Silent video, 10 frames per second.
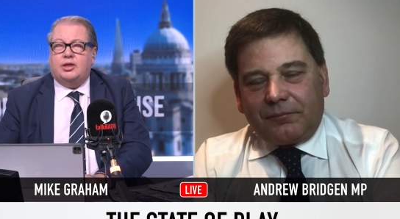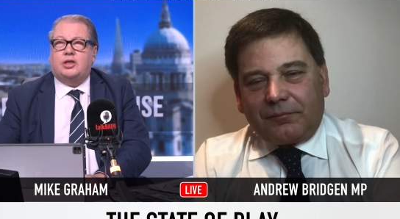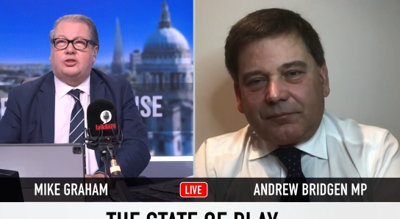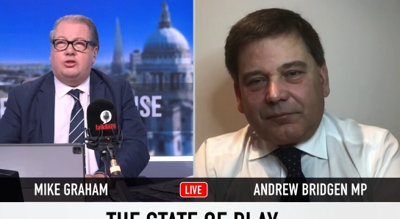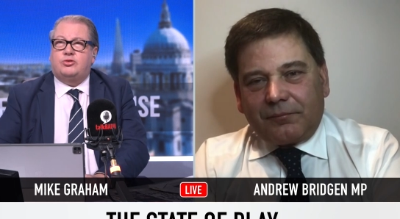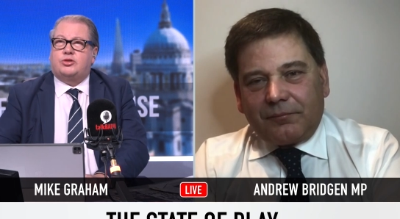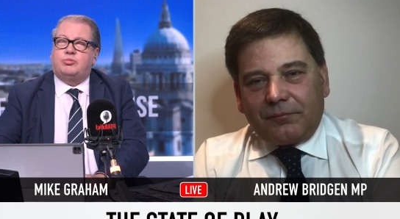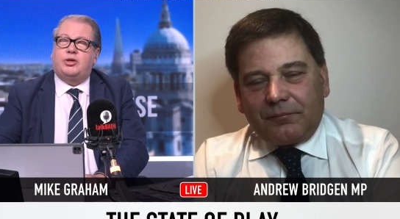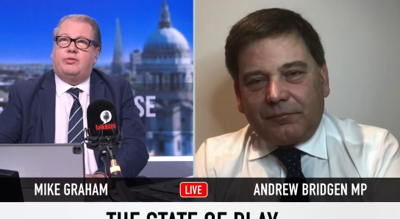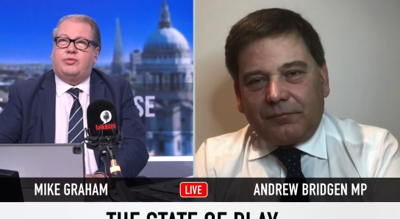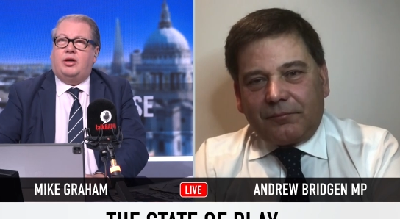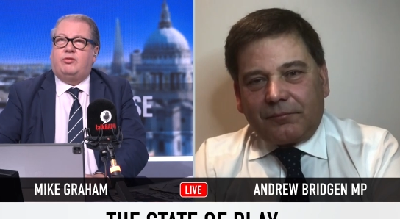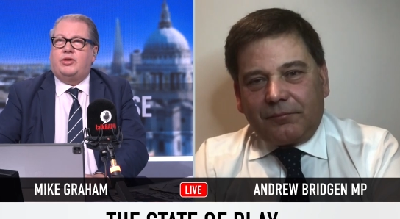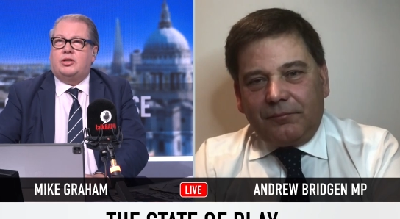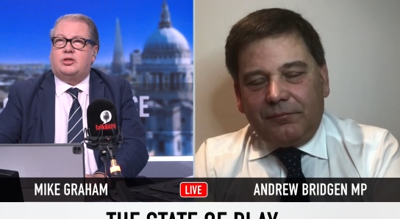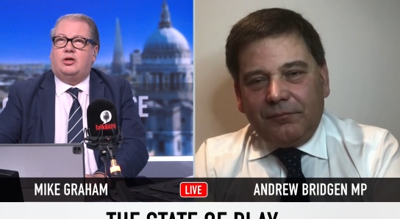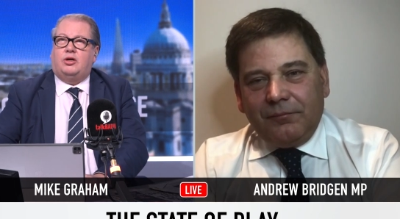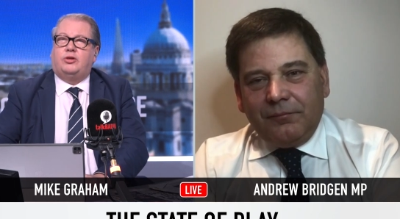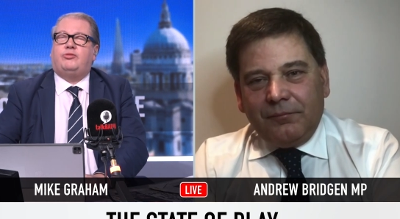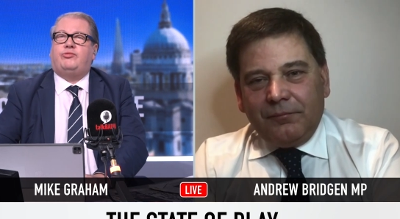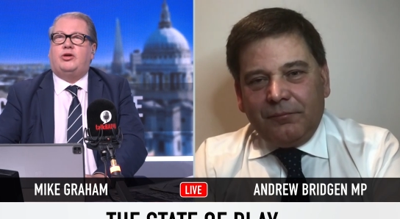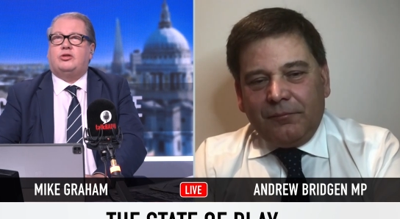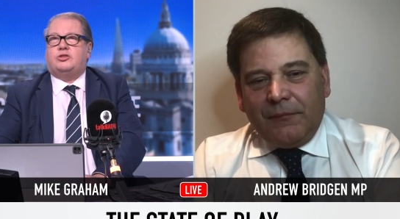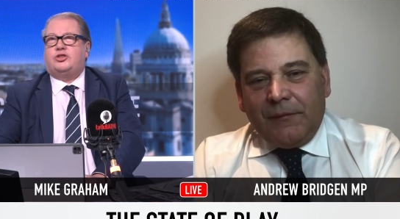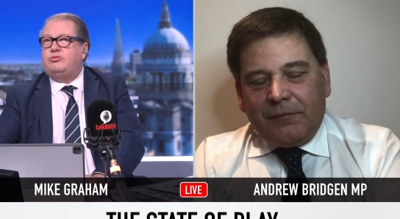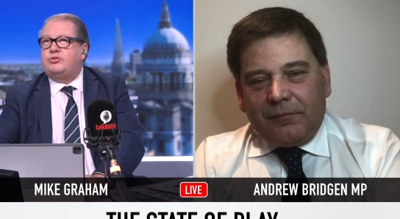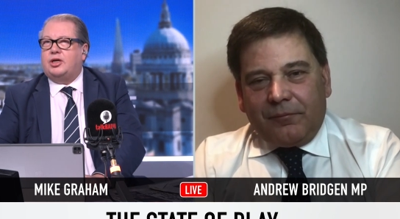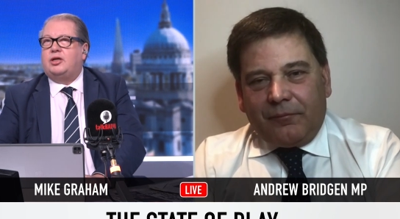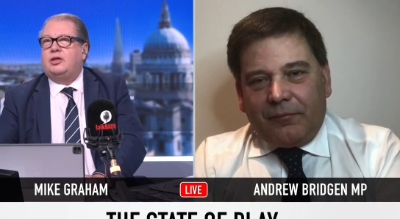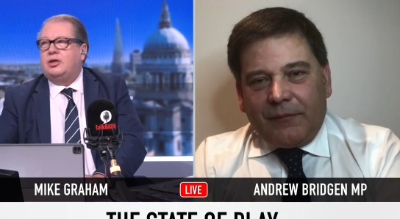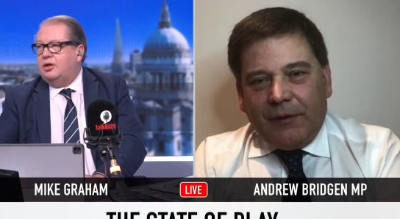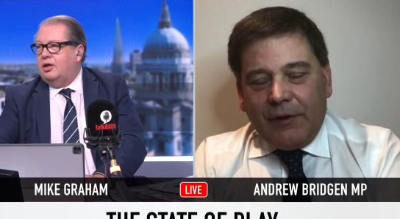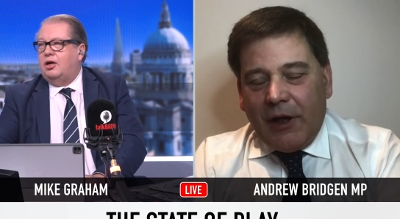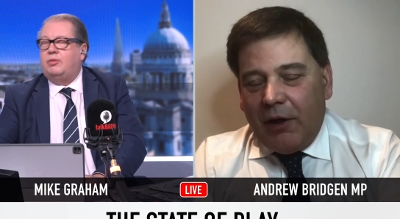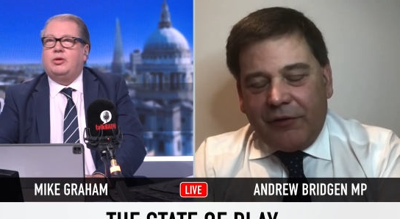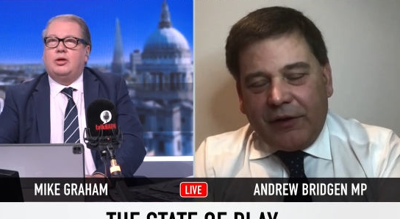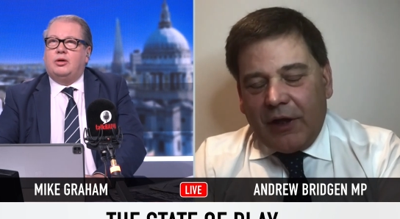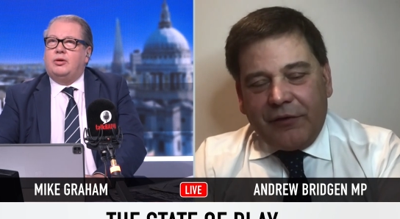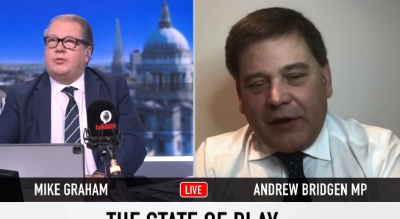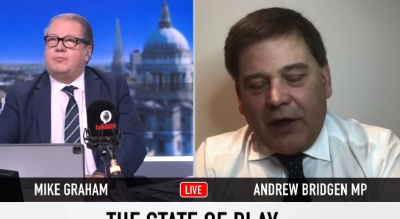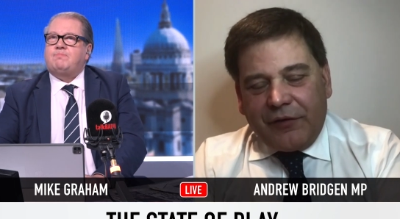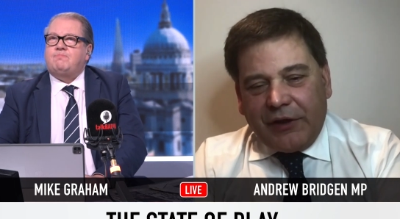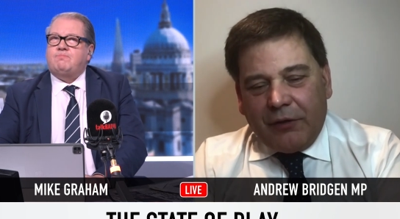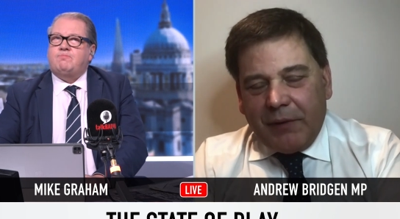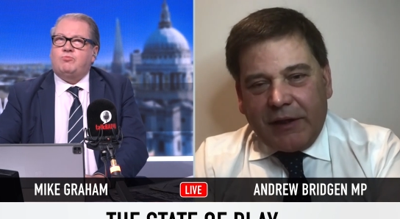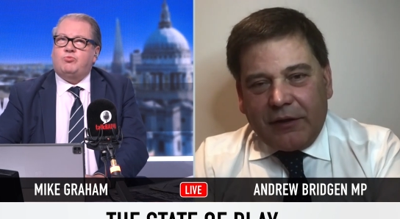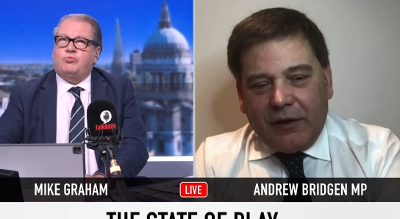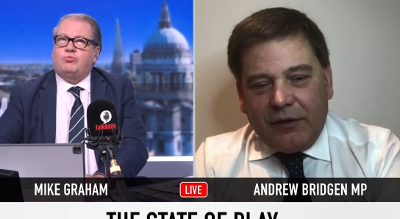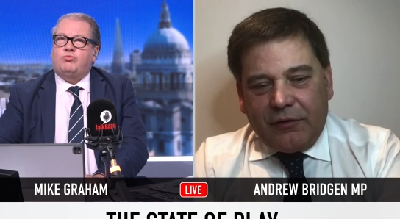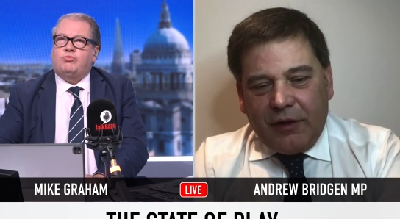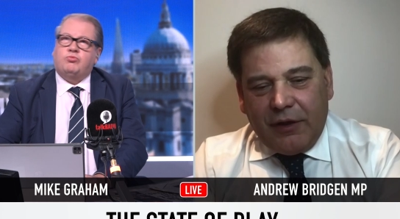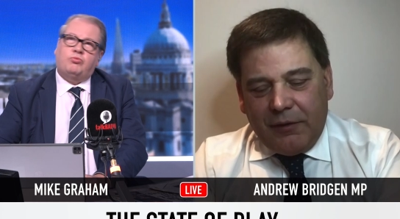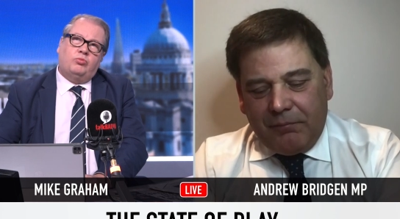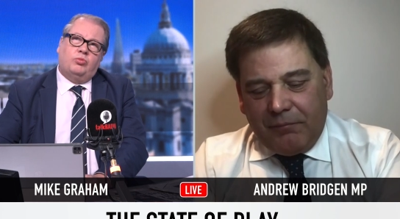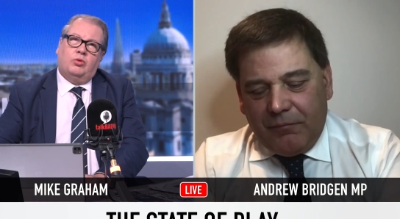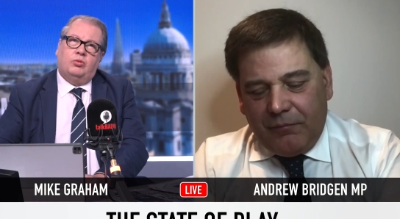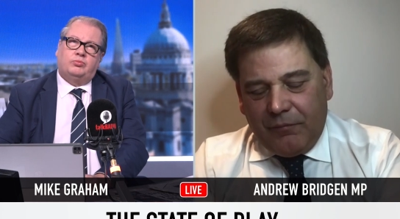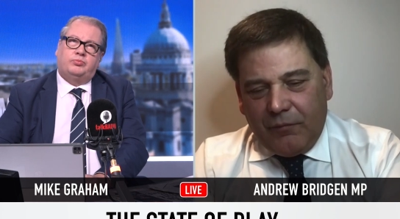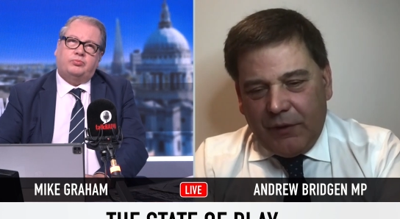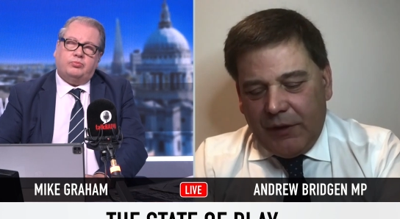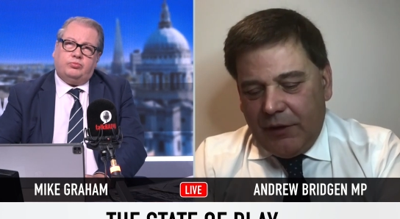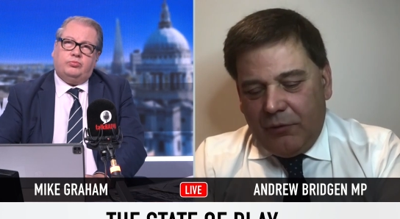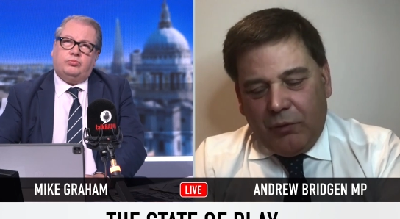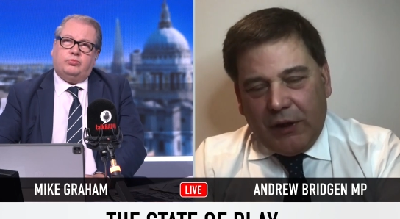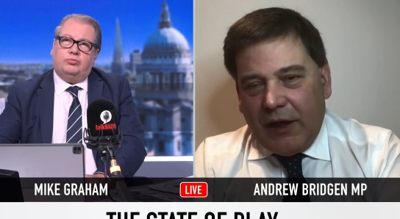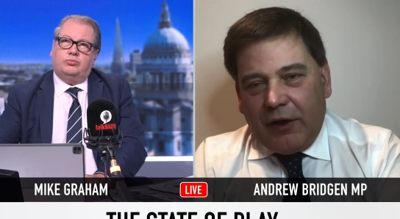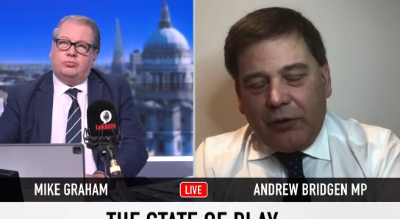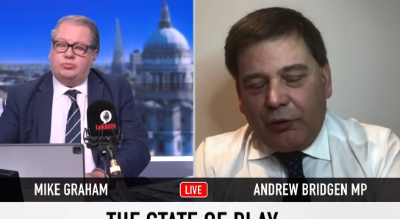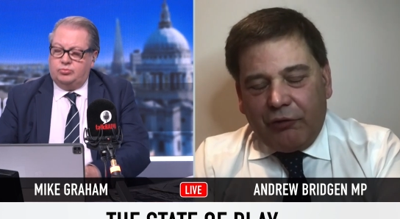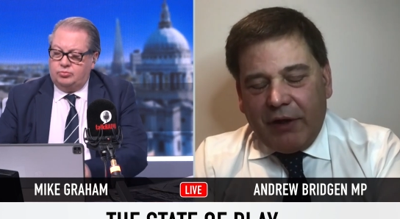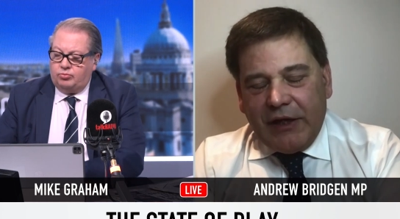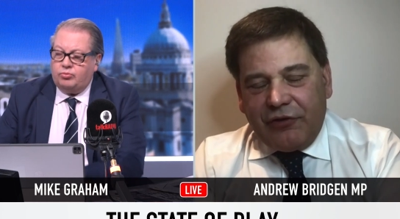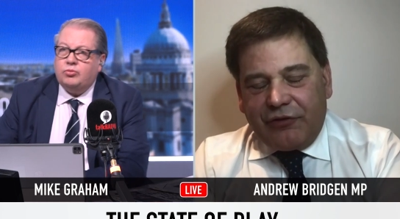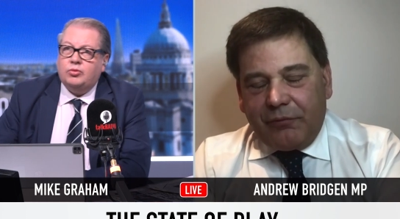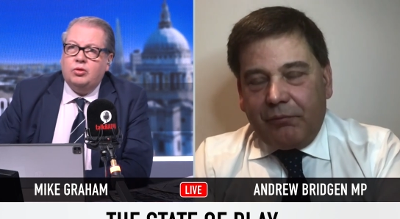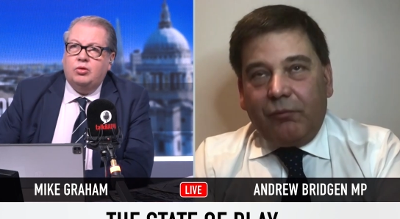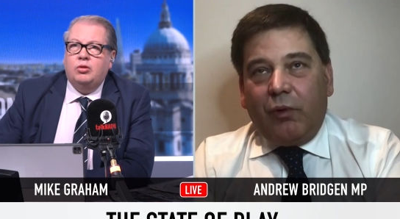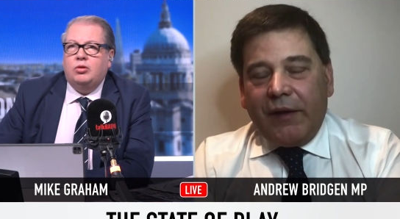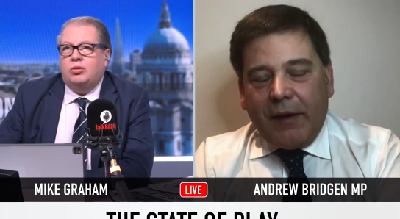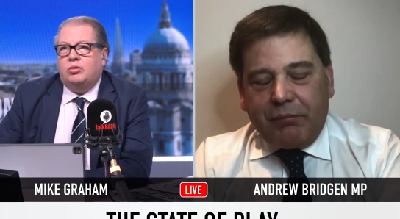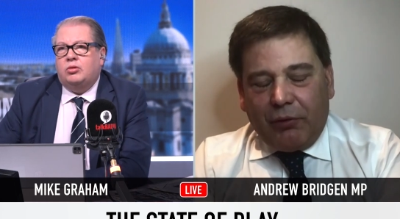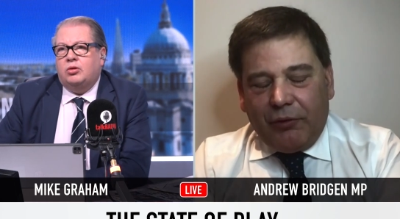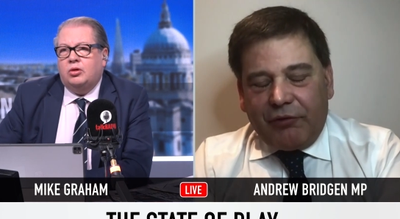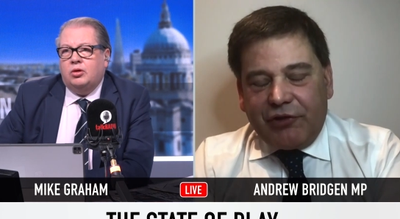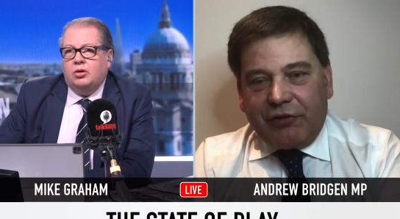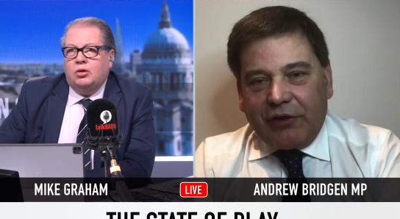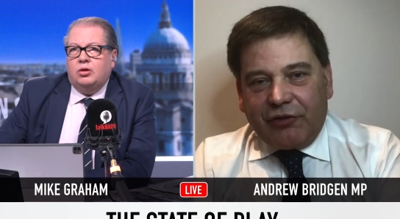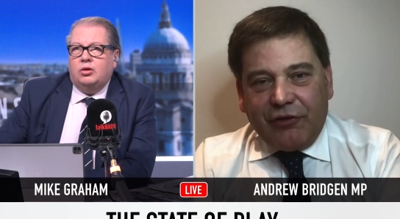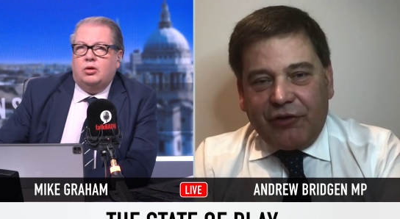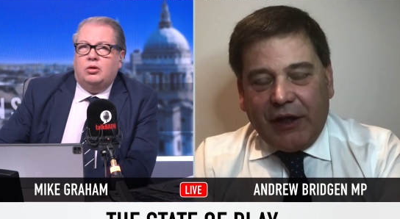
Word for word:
Speaker 1: that's news to me. If that if that's a hard and fast Tuesday,
Speaker 2: no, um, I think I think I think he'll make a. a um, well, I, I already raised when they brought the restrictions